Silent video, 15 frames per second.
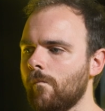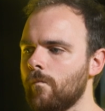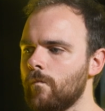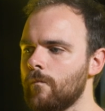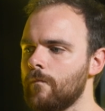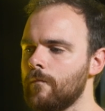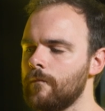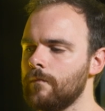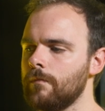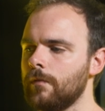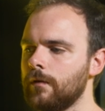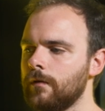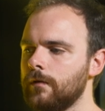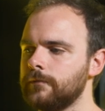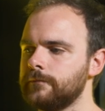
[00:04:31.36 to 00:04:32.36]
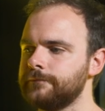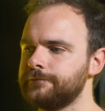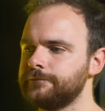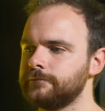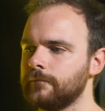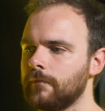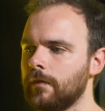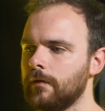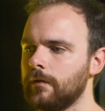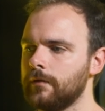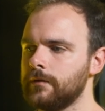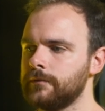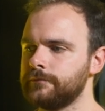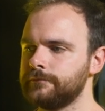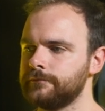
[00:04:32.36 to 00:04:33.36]

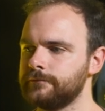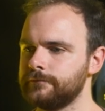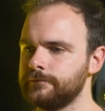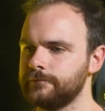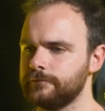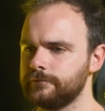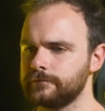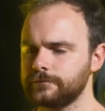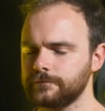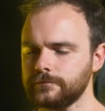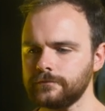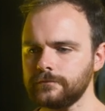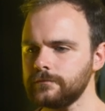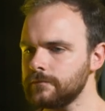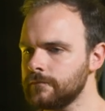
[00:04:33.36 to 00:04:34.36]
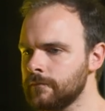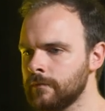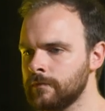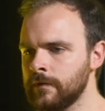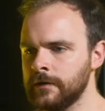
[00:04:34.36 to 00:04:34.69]
(silence)